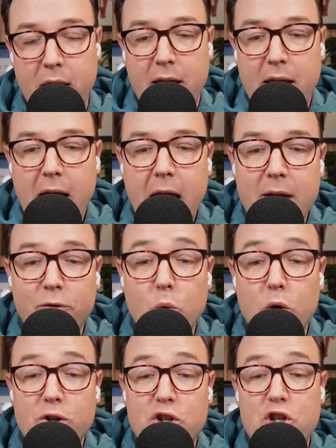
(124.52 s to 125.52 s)

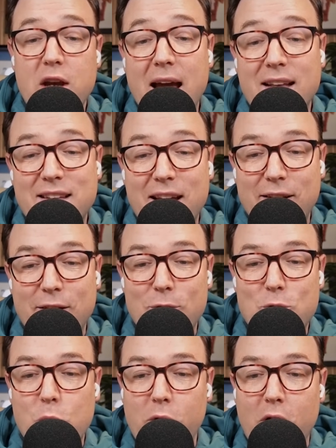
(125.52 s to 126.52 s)
Afterwards, Jazz head
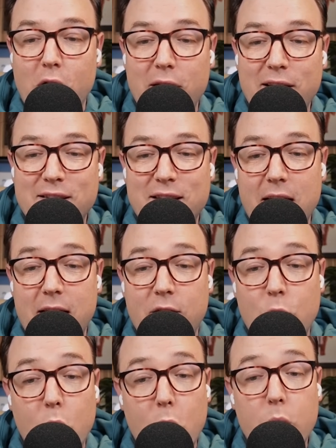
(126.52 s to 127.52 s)
coach Will Hardy said,
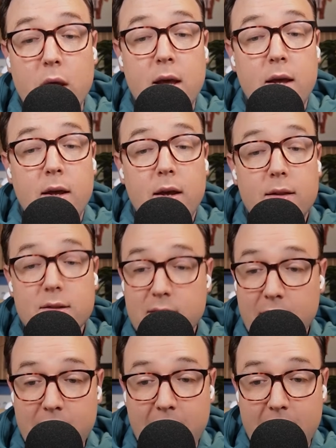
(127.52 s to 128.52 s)
quote, "In the
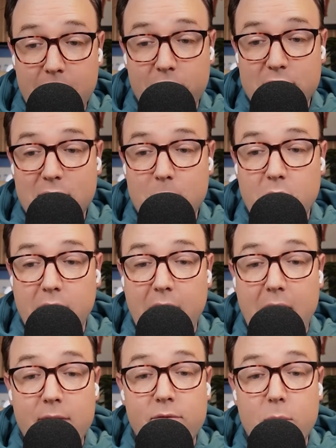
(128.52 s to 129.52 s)
second half, it seemed like
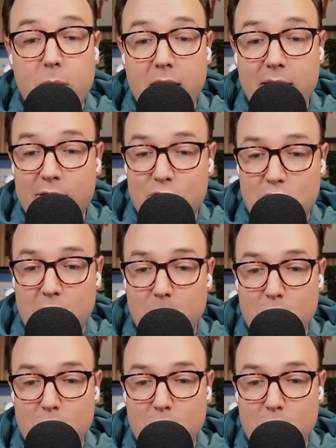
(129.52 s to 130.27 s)
everybody in the gym knew